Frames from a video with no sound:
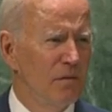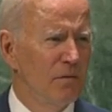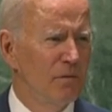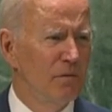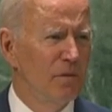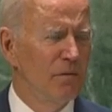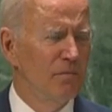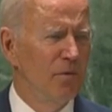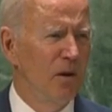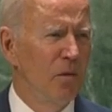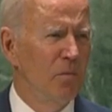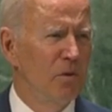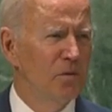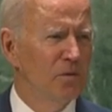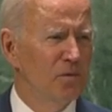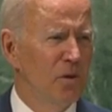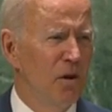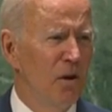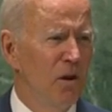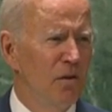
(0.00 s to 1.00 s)
We've
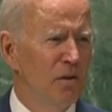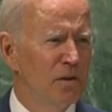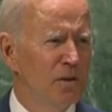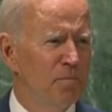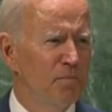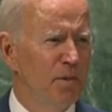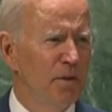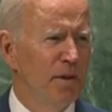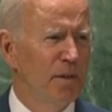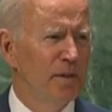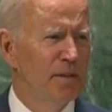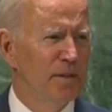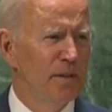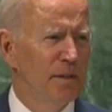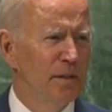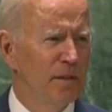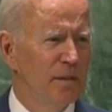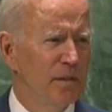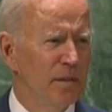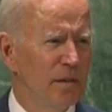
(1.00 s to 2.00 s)
almost all experienced
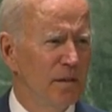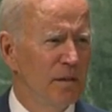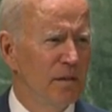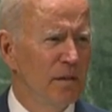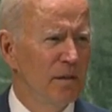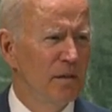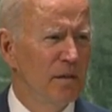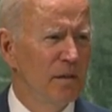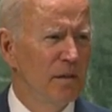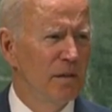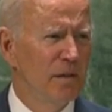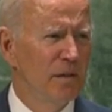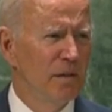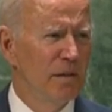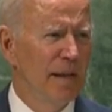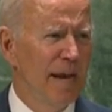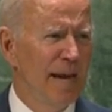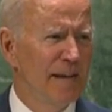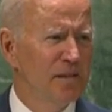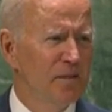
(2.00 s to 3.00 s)
it.
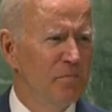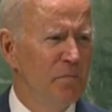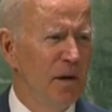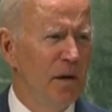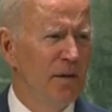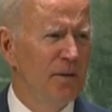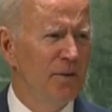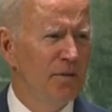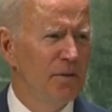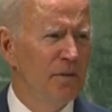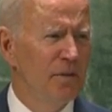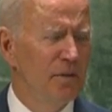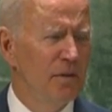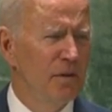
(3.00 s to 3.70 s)
Last month,